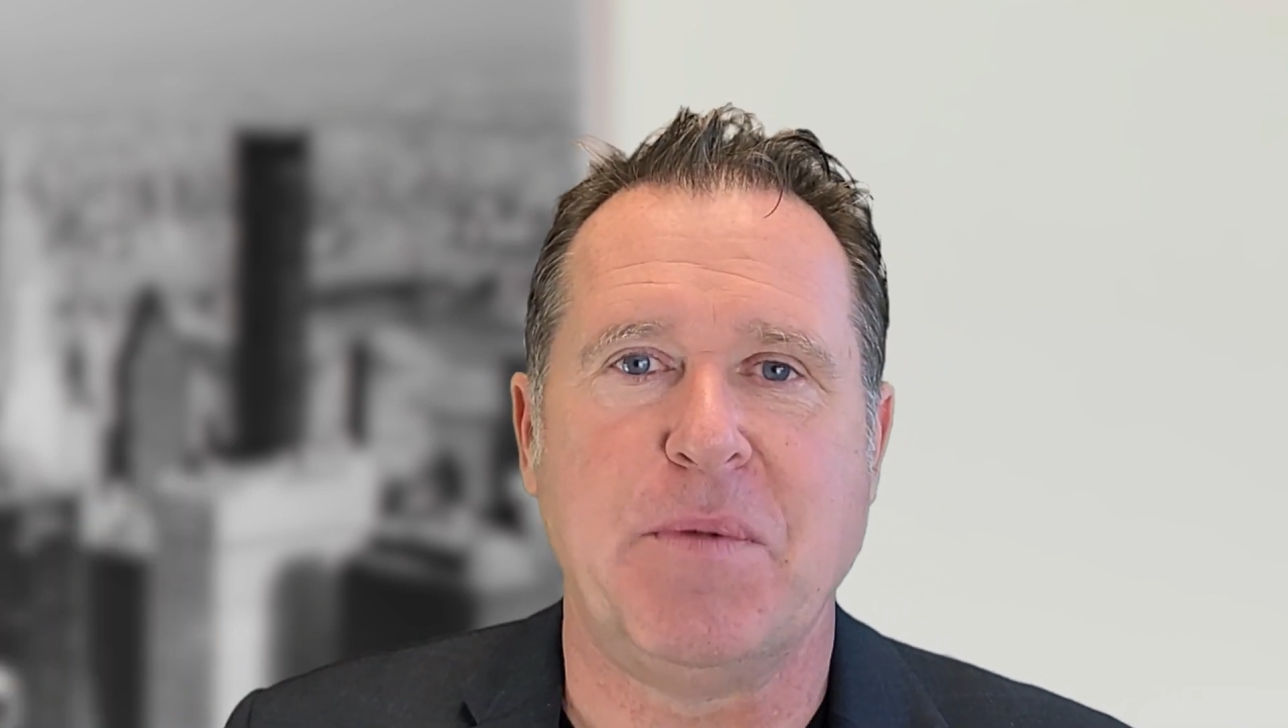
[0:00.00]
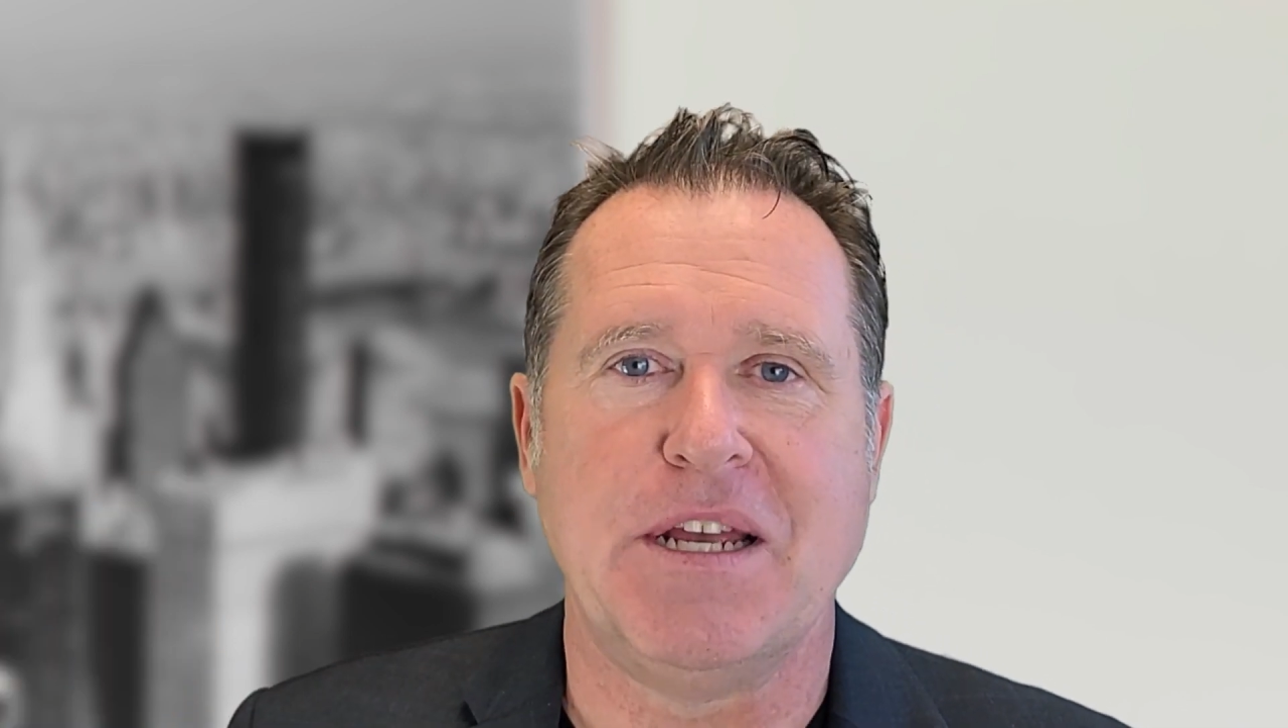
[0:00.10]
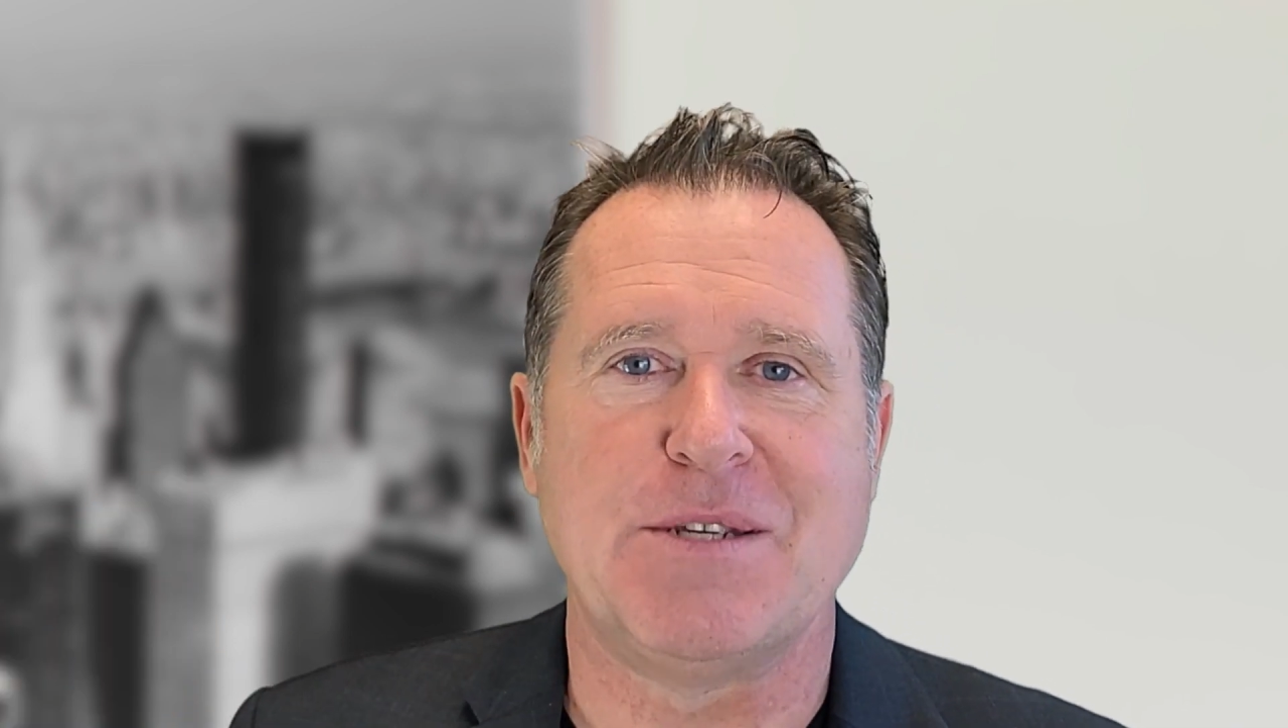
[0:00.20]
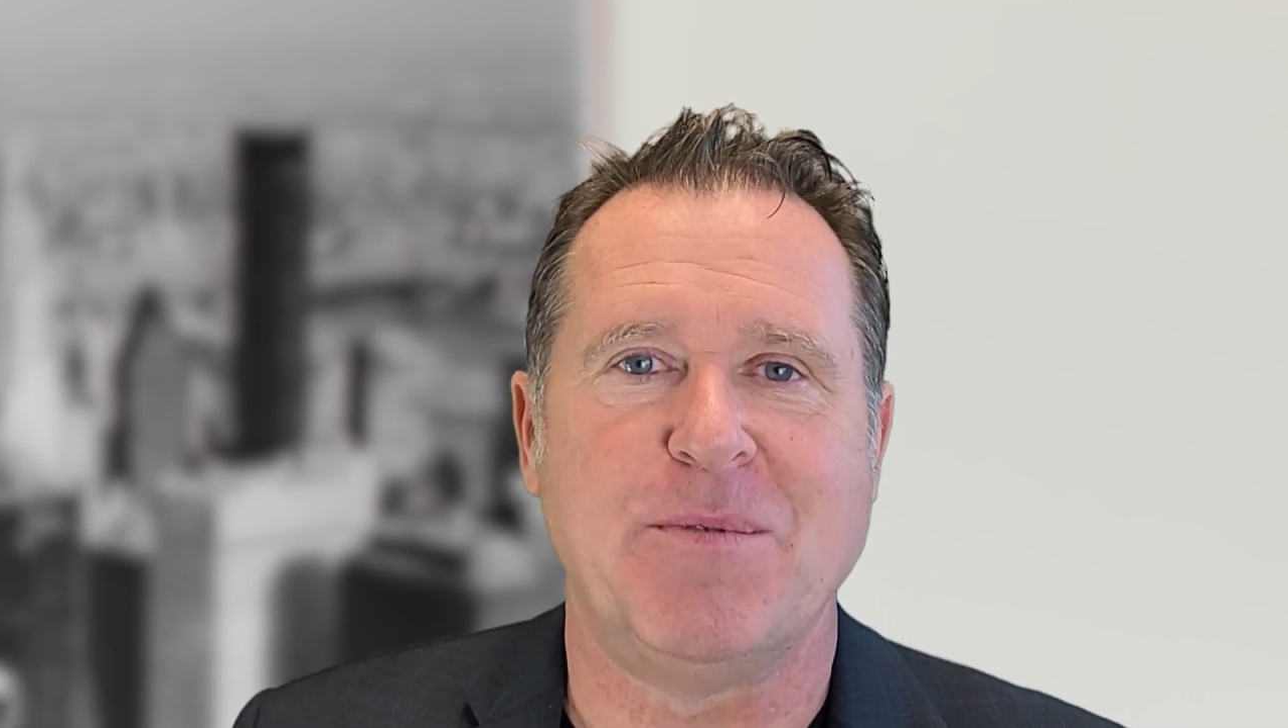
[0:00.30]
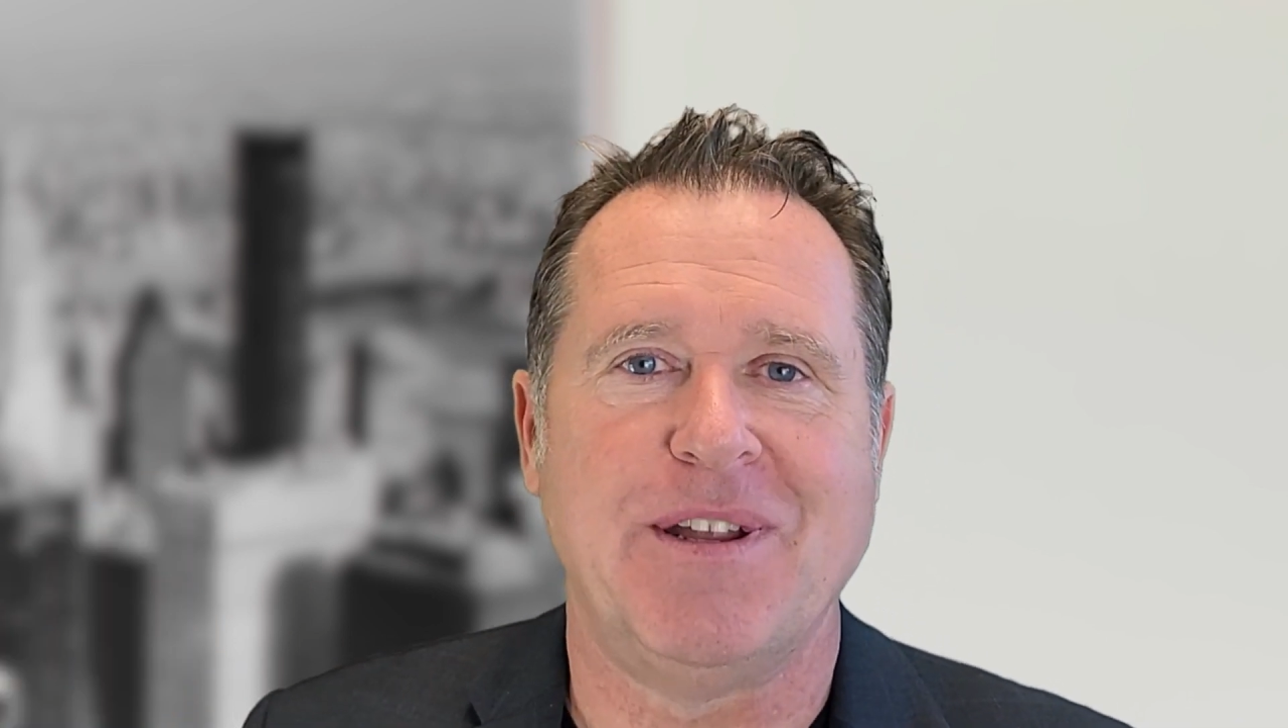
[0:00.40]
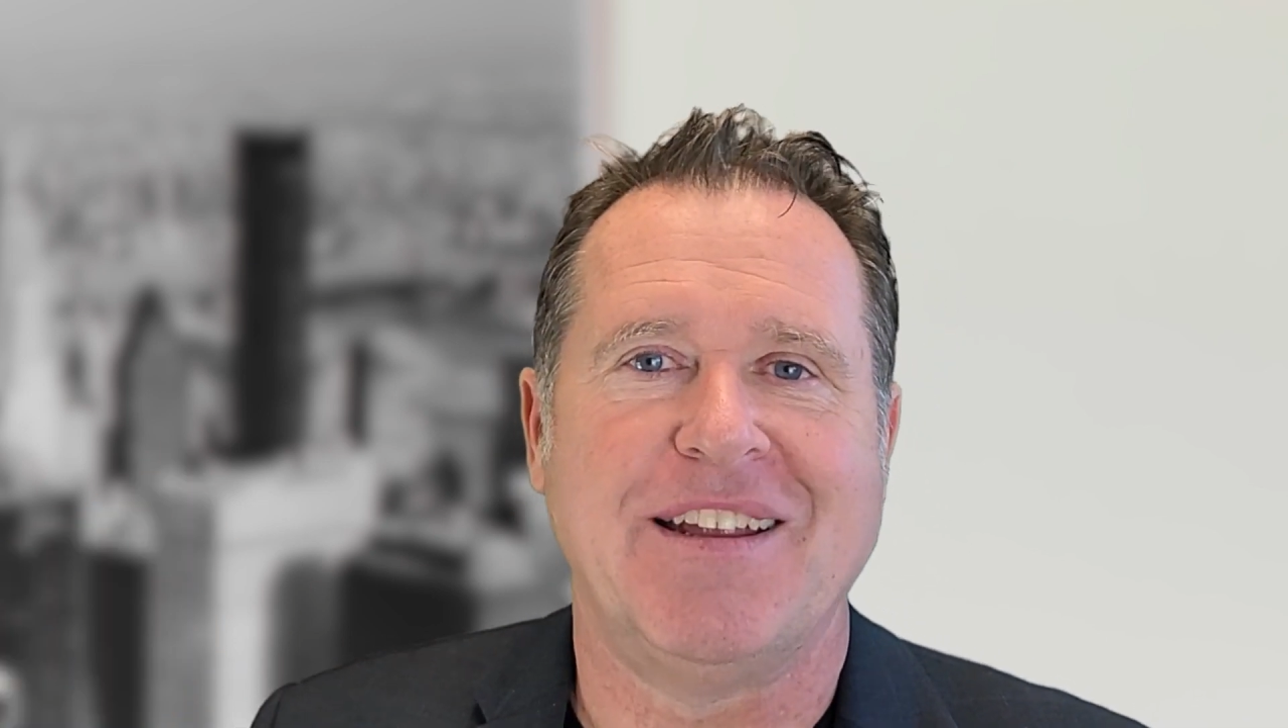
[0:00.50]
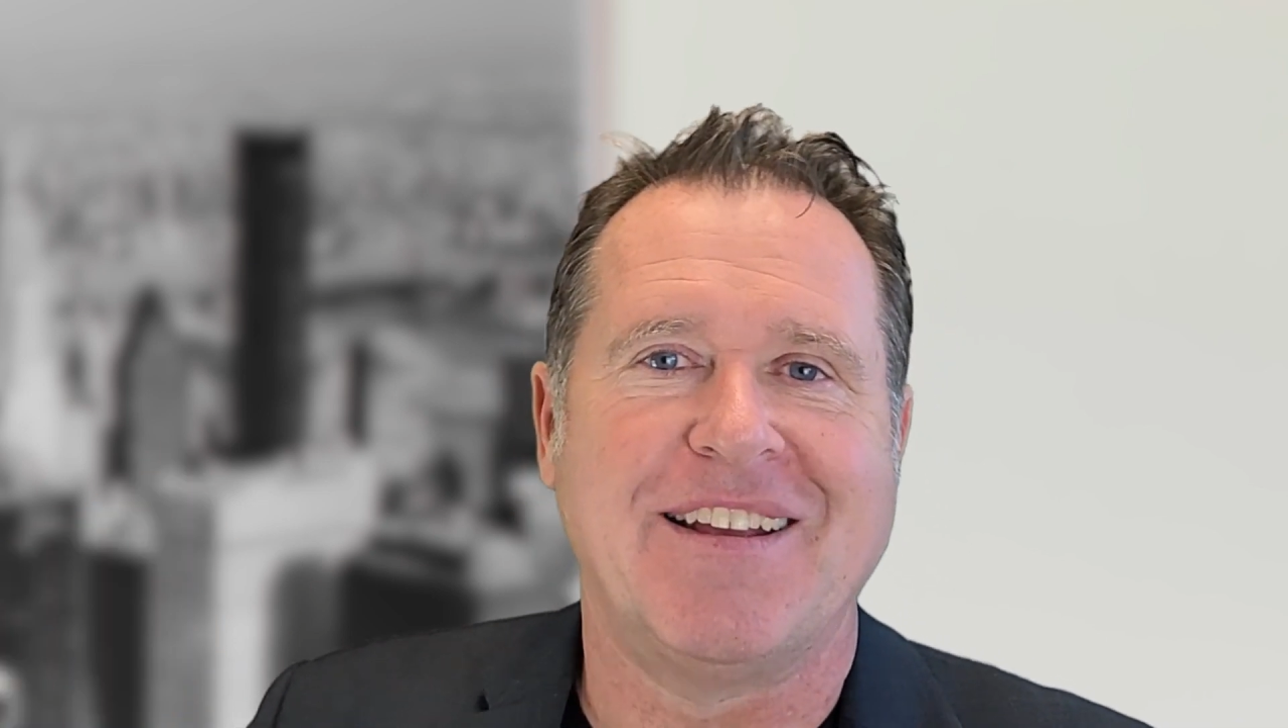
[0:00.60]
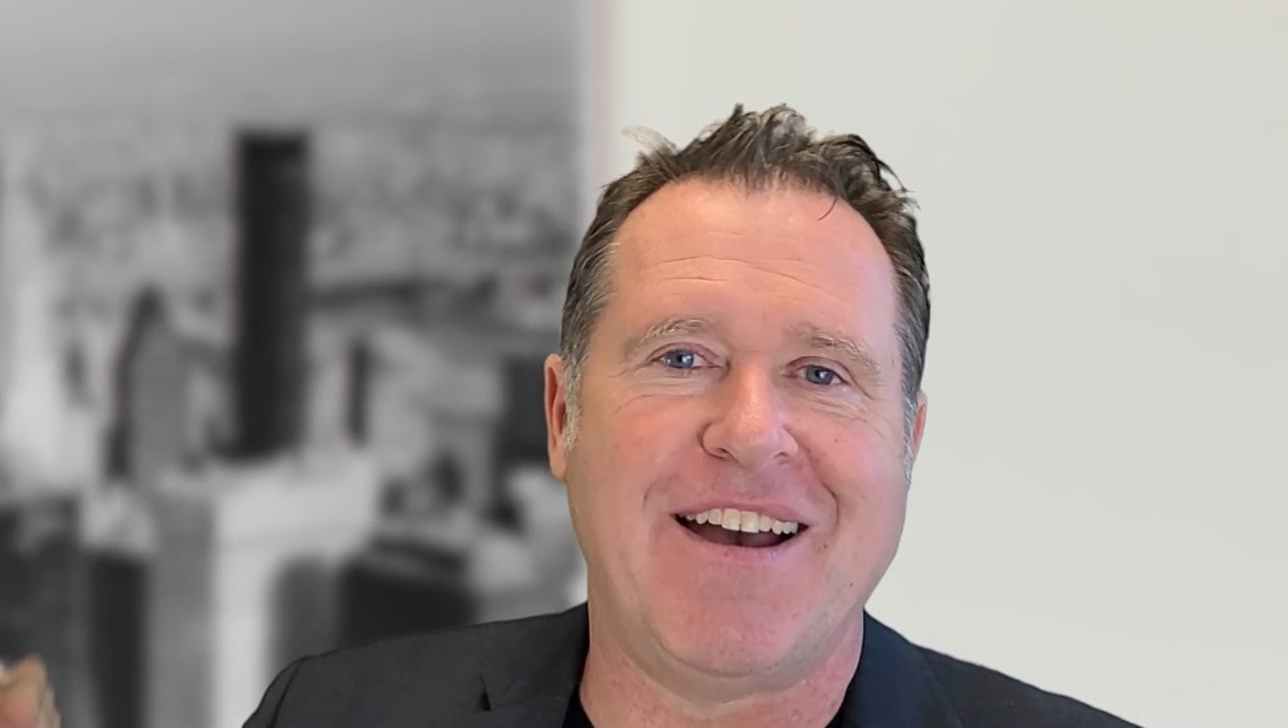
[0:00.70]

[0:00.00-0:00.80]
basement,